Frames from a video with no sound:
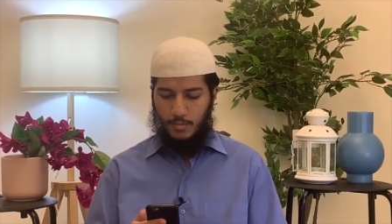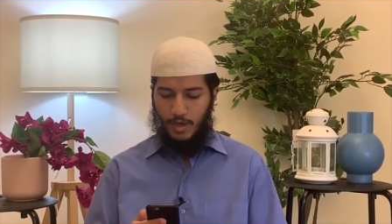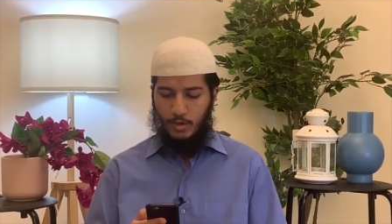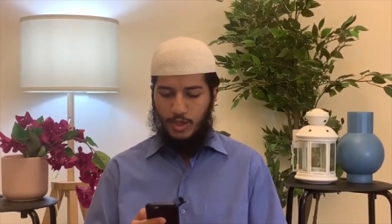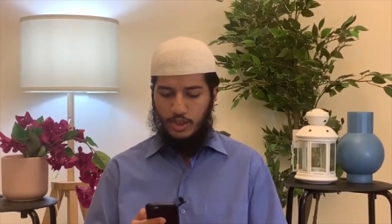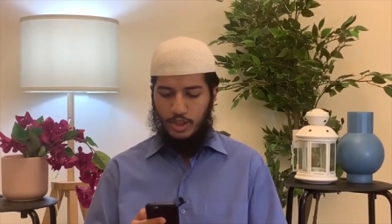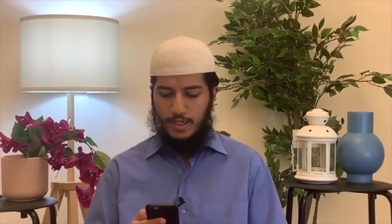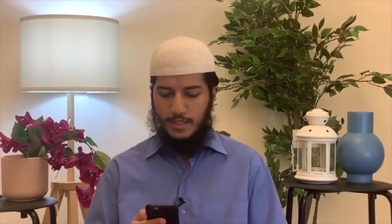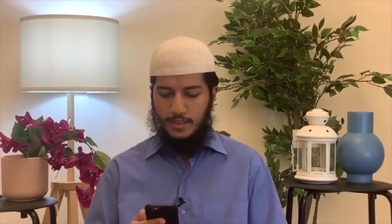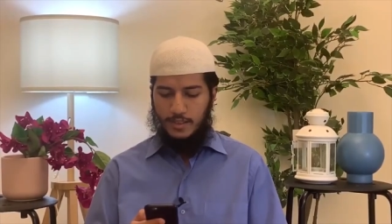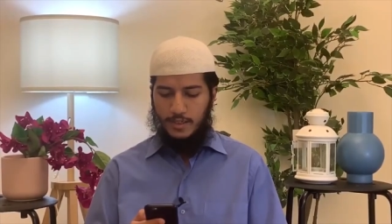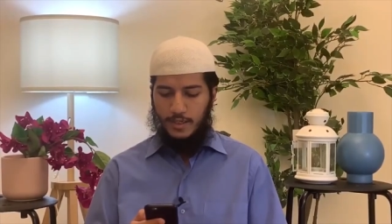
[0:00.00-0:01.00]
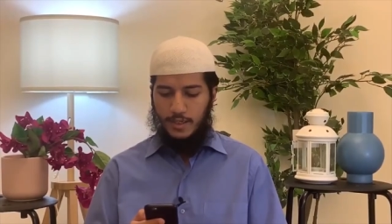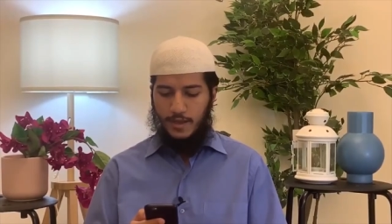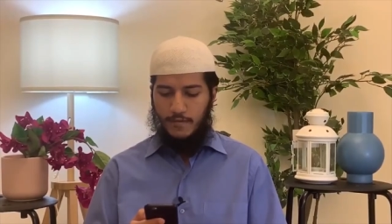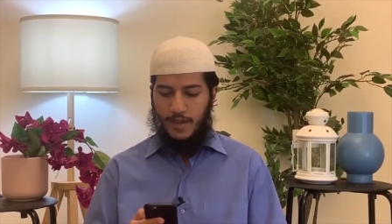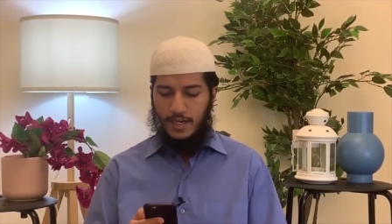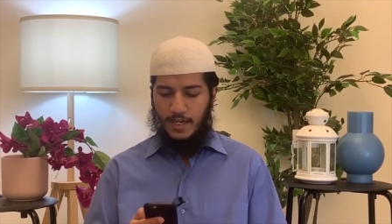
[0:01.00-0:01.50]
My question is
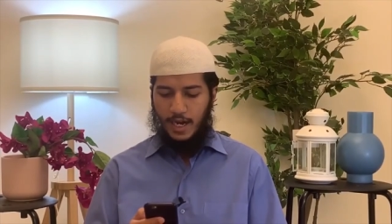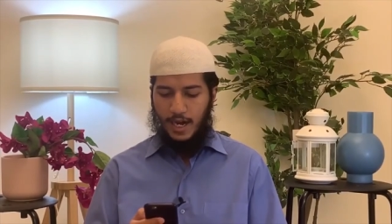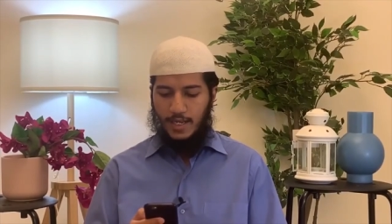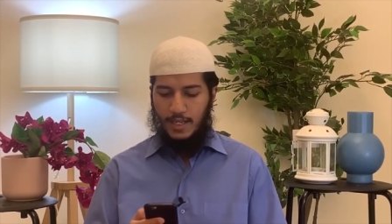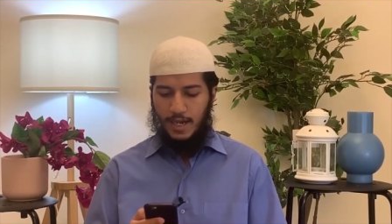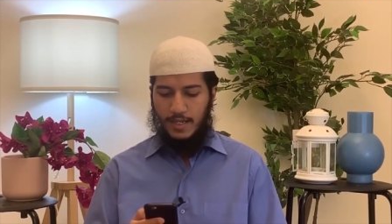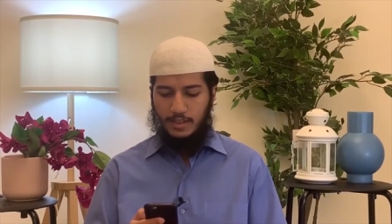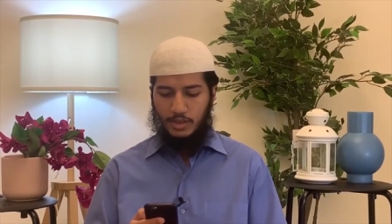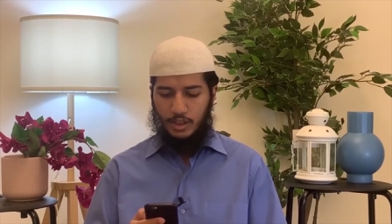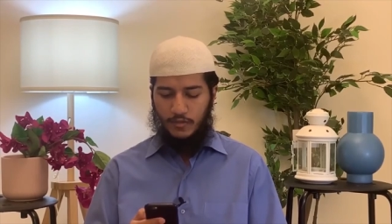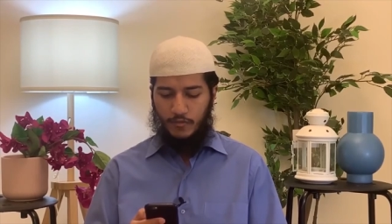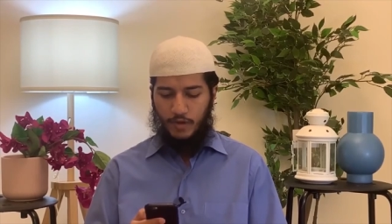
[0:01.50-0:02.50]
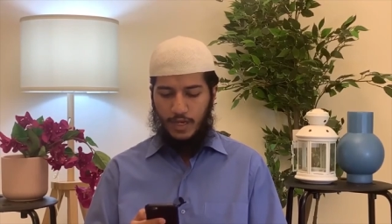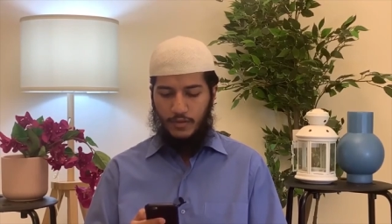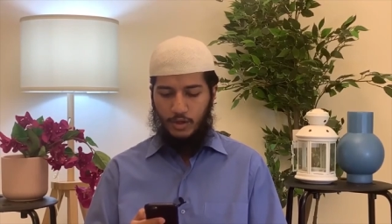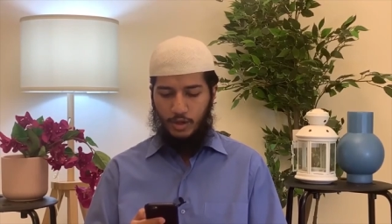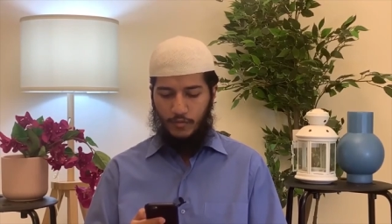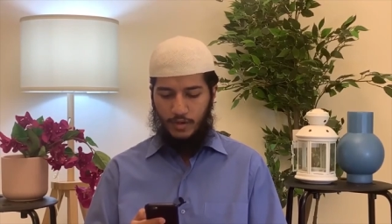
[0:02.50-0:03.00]
that Allah is not the
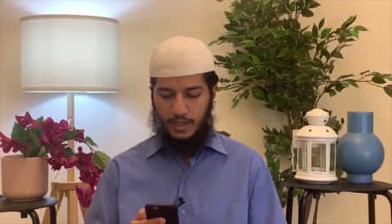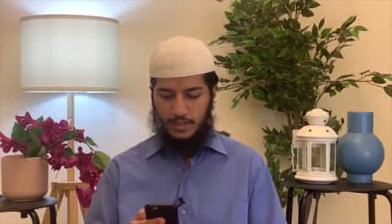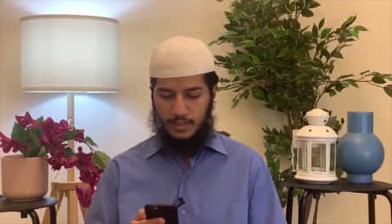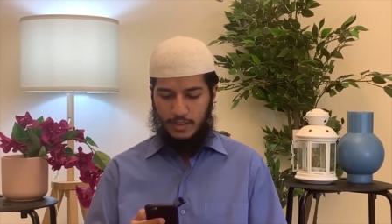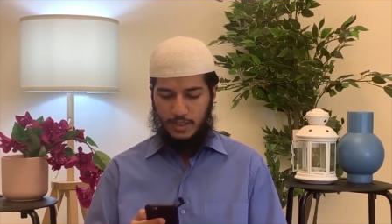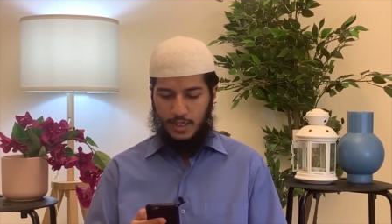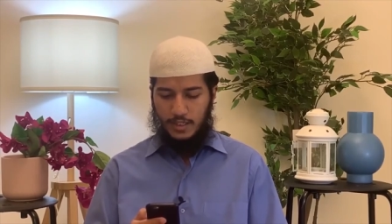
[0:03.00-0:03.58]
father of us.